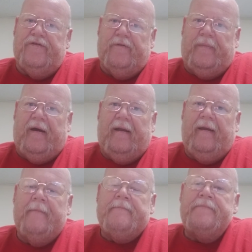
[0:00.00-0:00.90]
your
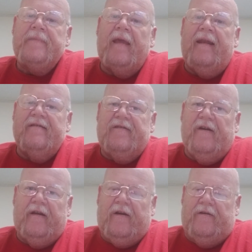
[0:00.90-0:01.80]
body, and it's
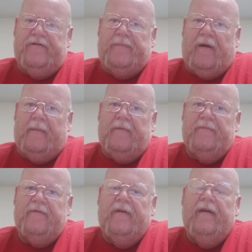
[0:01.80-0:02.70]
going to cause you
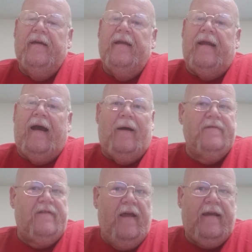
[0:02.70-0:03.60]
problems. Now, I
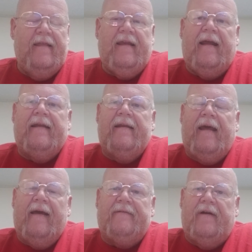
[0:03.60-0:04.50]
was lucky that I didn't
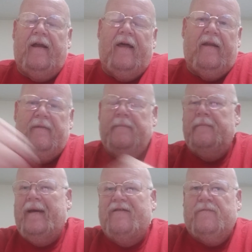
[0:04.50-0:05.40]
have a lot of the
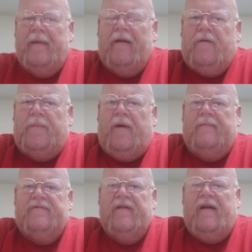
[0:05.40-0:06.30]
major medical
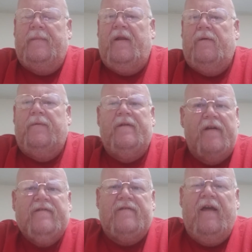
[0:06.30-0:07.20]
problems that come along with it,
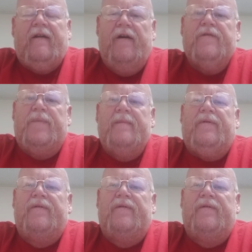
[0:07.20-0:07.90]
because a lot of other people